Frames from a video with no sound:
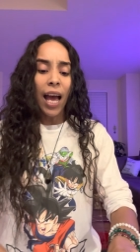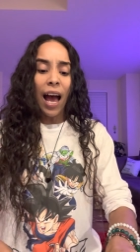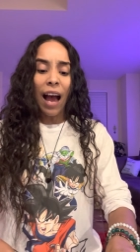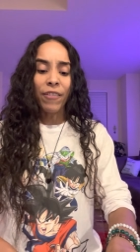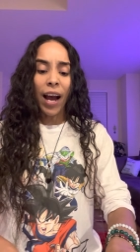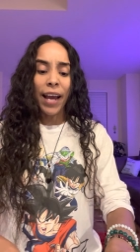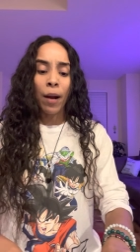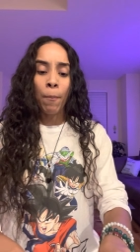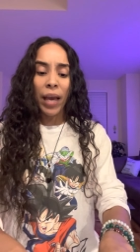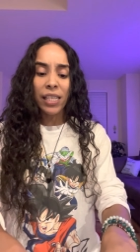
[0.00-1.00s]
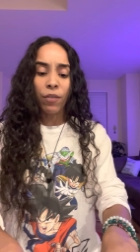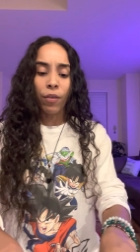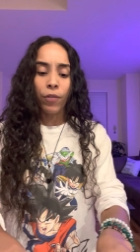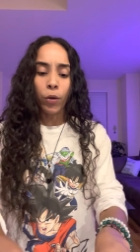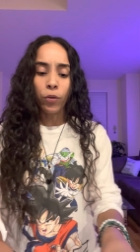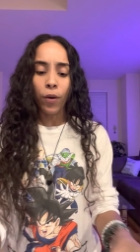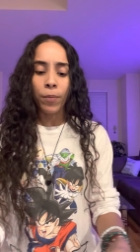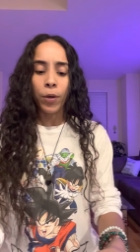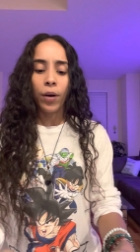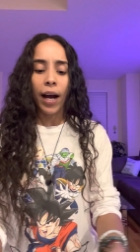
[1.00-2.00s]
I've gotten amazing reviews from
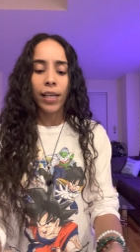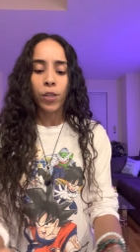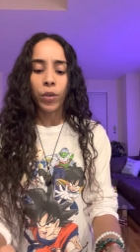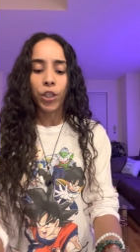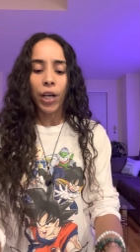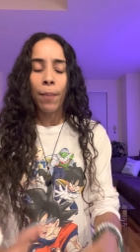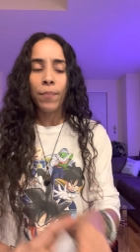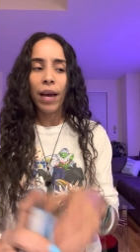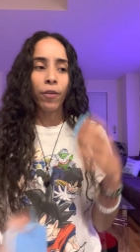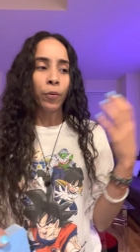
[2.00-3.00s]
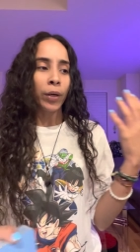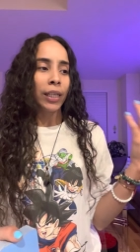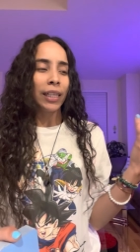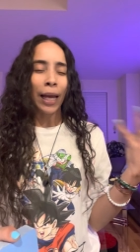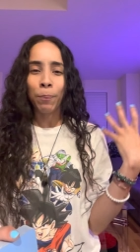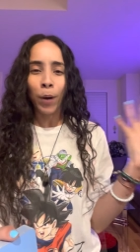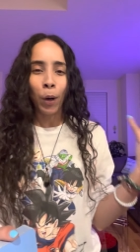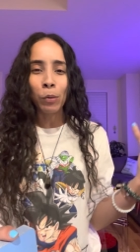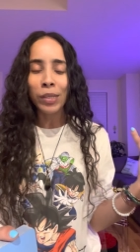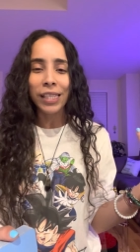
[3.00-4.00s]
you guys, which I'm never really like
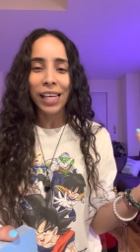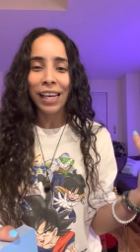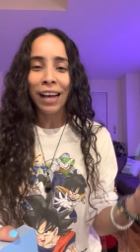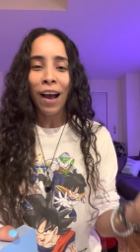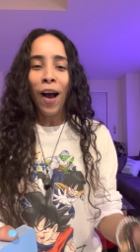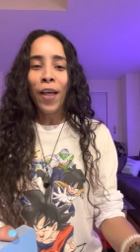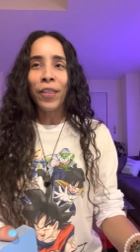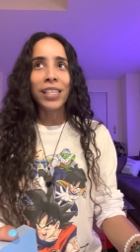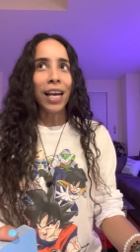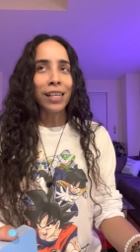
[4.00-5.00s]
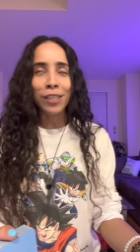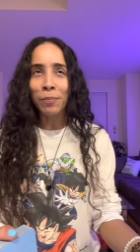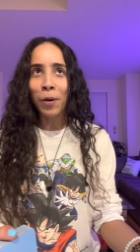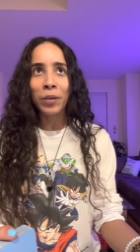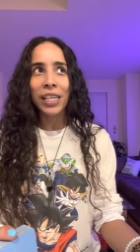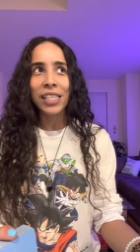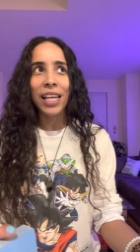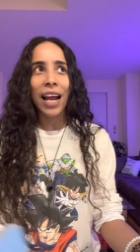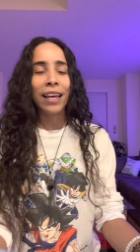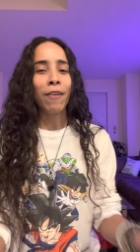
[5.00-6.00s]
posting the testimonies
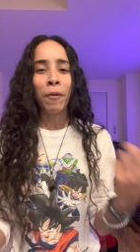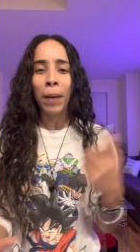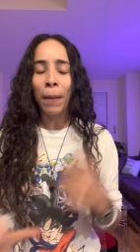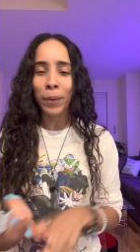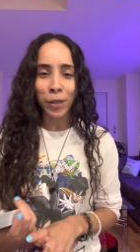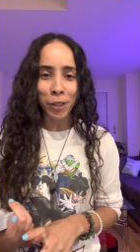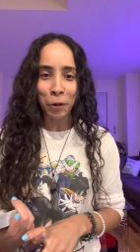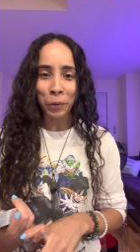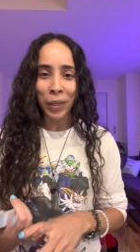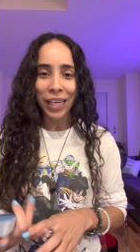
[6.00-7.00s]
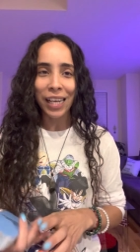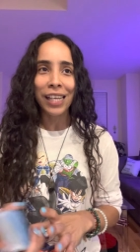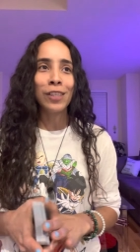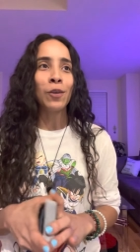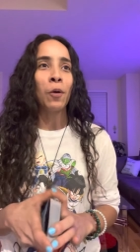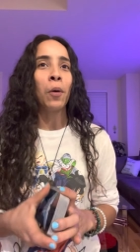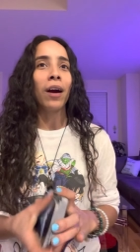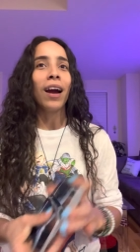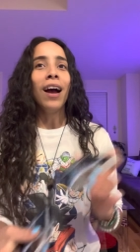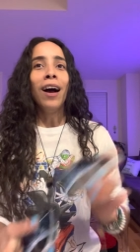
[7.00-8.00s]
that I get from my personal readings
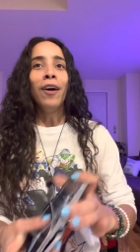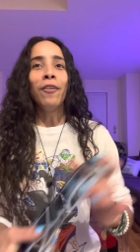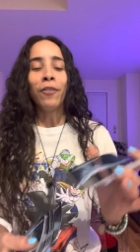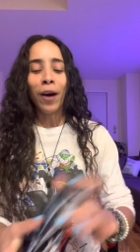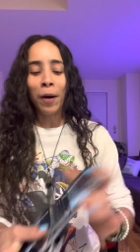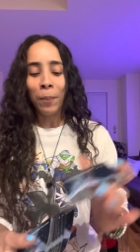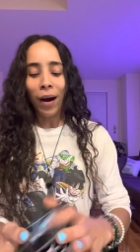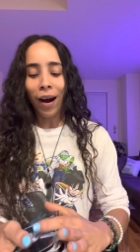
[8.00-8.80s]
or from